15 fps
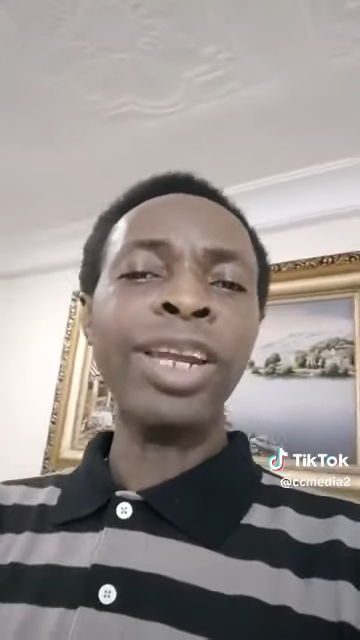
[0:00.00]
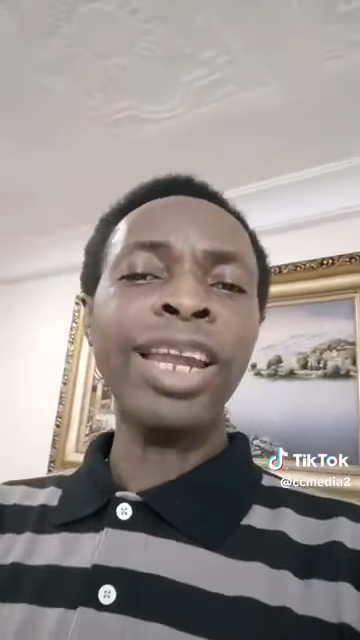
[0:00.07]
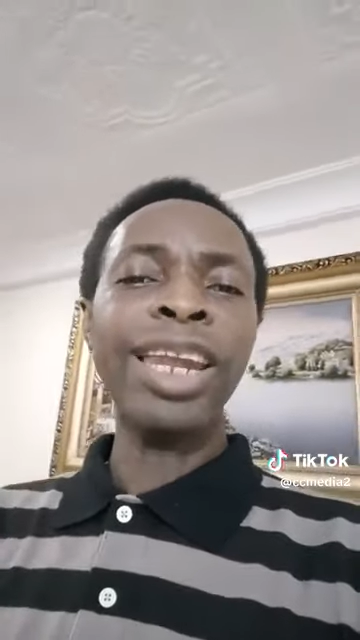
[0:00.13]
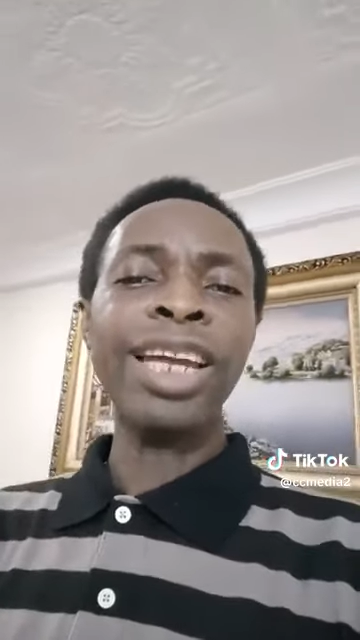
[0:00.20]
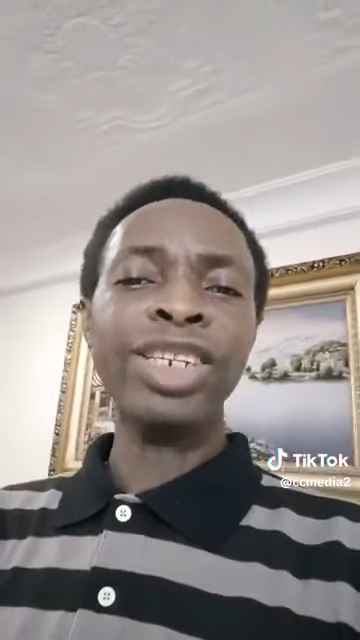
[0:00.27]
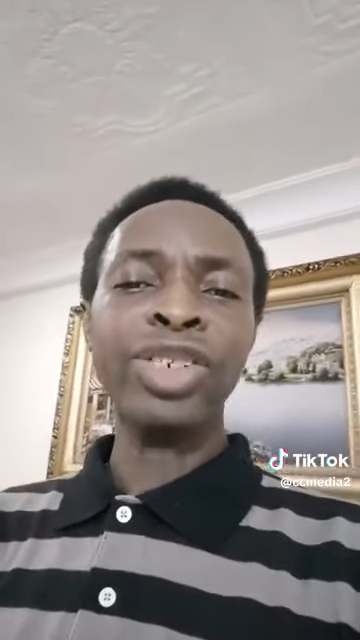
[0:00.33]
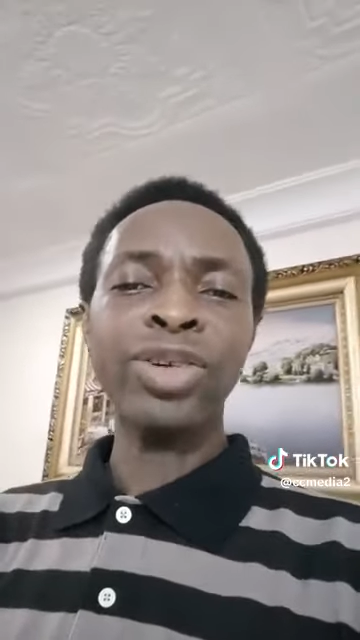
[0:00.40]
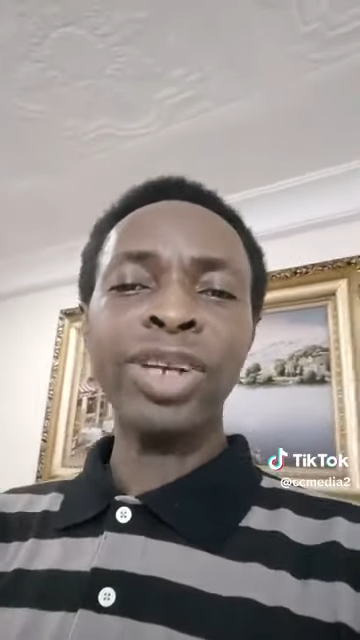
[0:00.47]

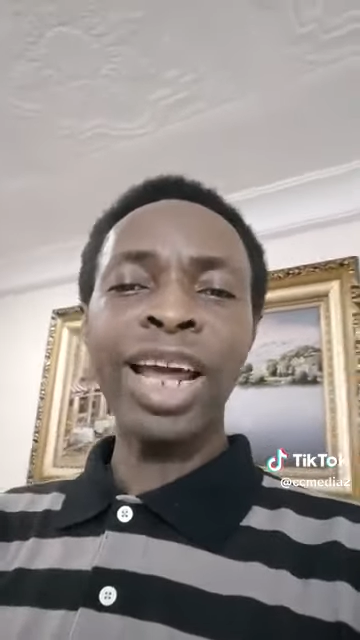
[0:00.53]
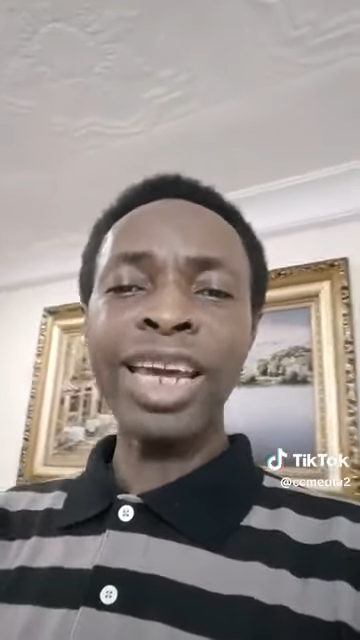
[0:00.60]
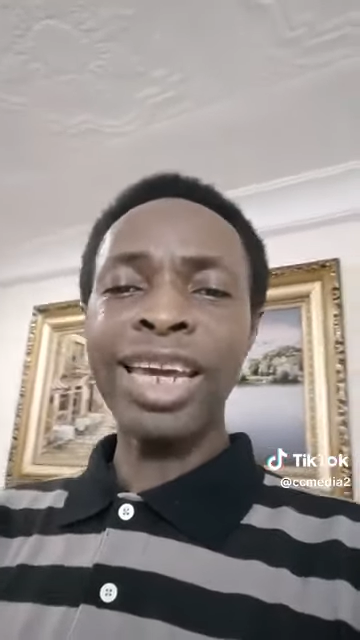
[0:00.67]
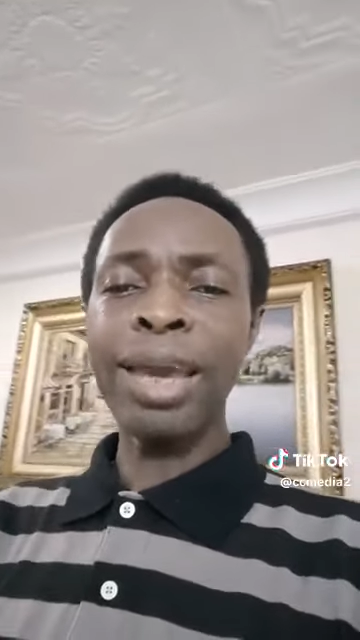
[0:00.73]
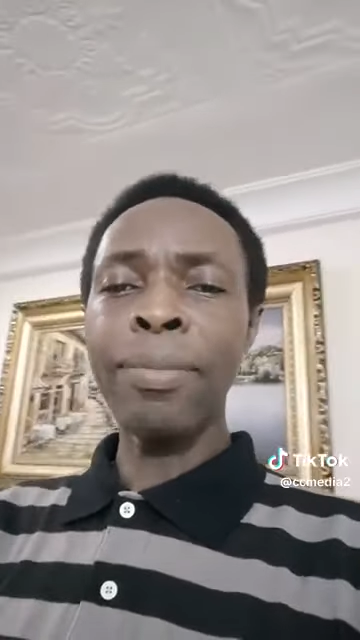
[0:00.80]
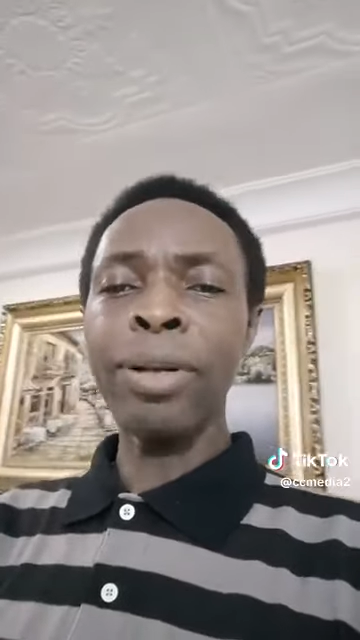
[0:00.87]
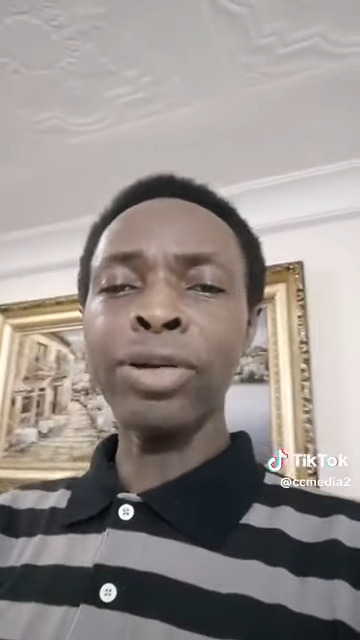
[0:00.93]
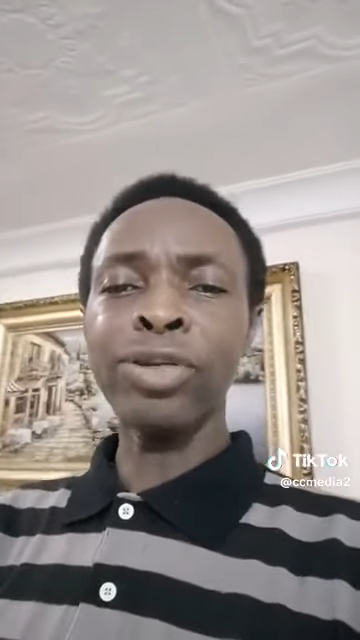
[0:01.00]
election, I
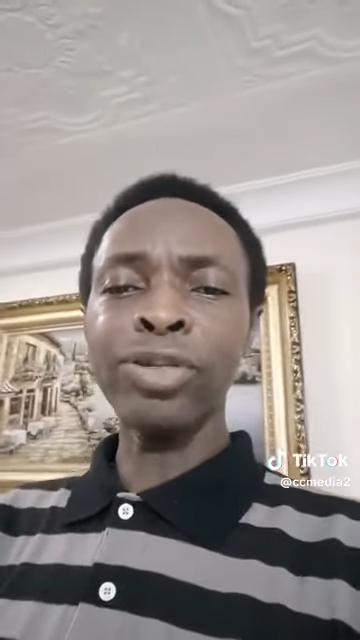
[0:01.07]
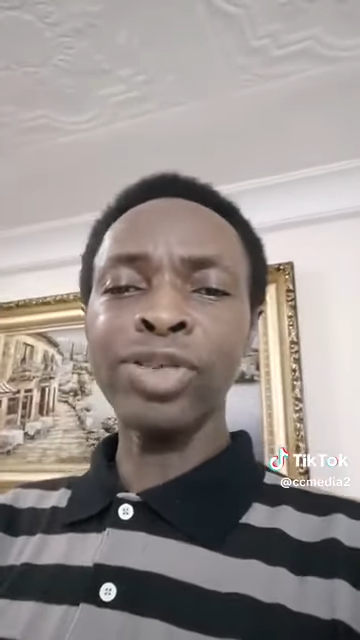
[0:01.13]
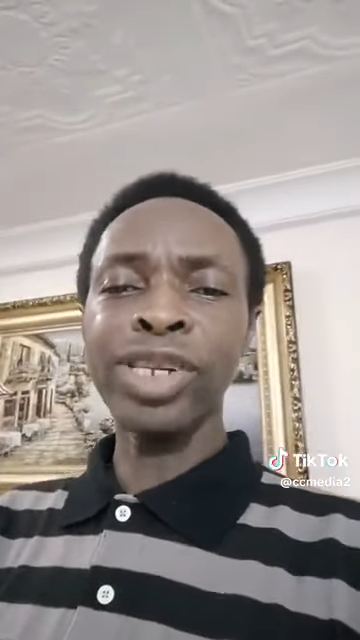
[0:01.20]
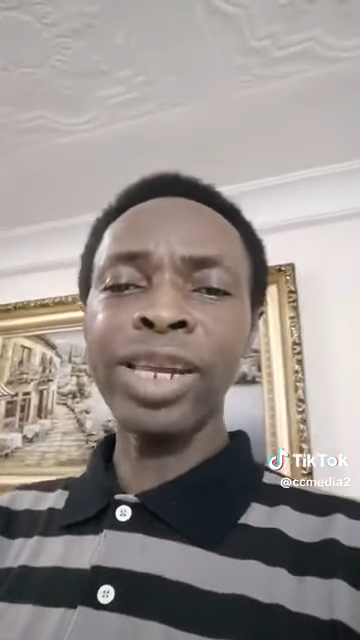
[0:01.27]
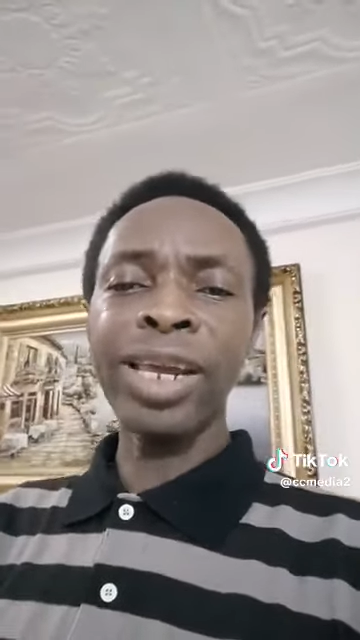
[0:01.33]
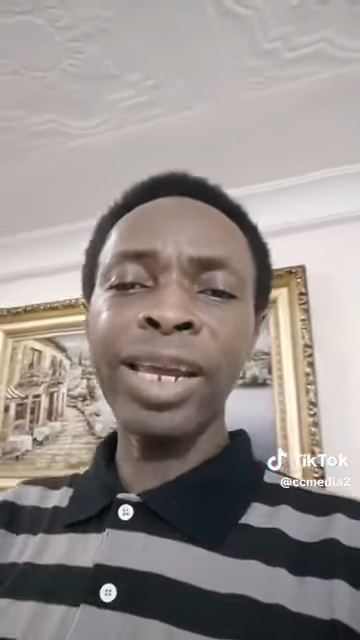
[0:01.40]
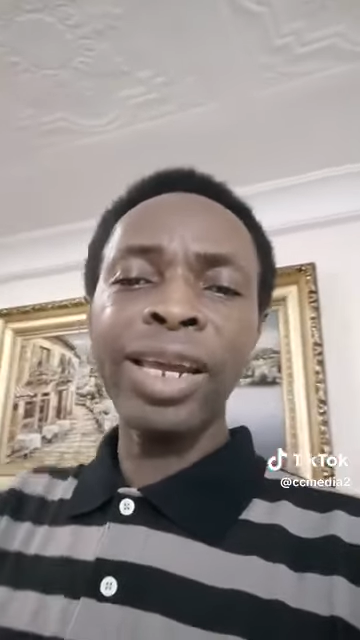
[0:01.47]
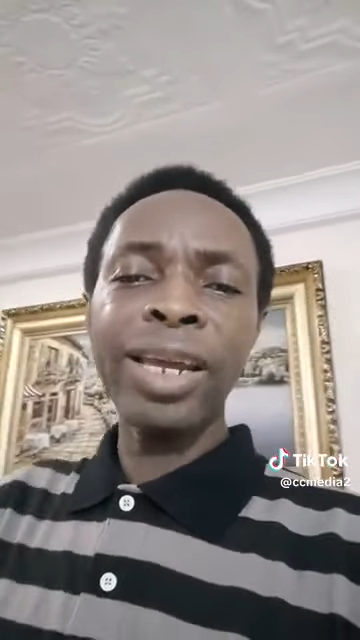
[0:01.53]
came out to
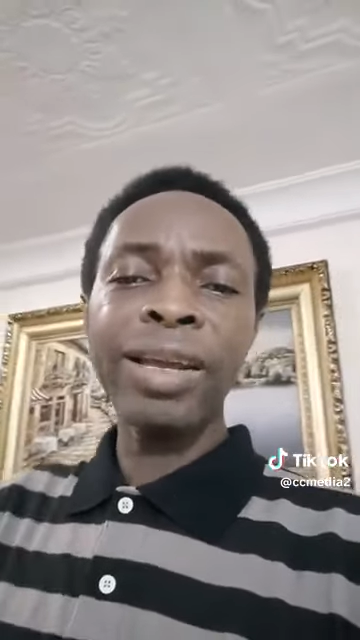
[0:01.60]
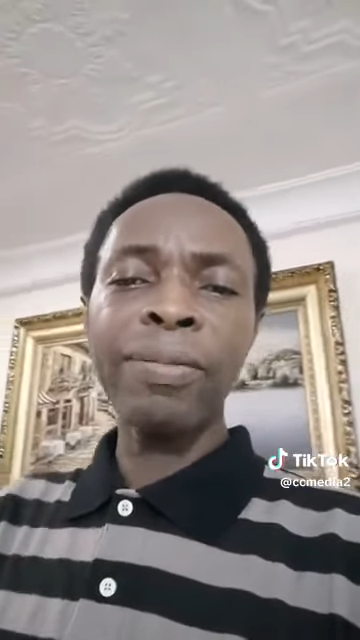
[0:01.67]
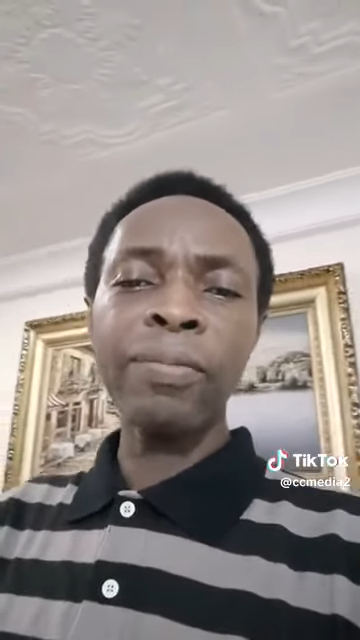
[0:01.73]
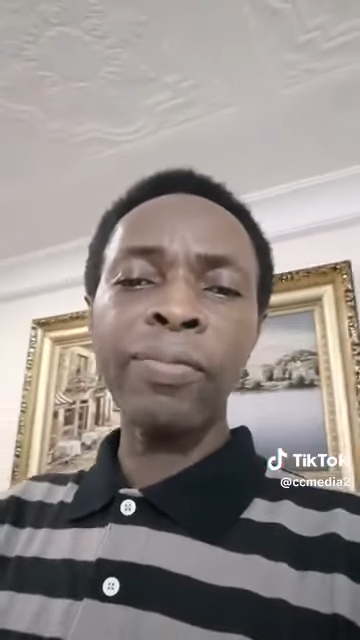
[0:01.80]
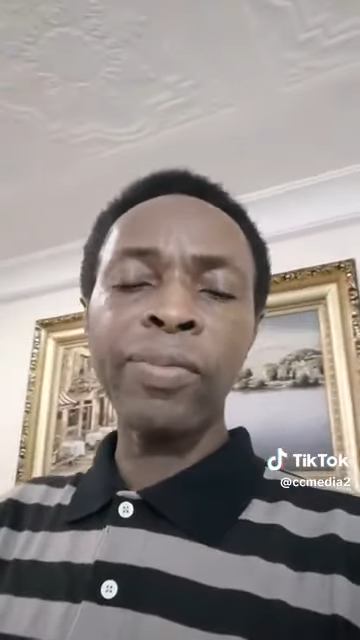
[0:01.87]
say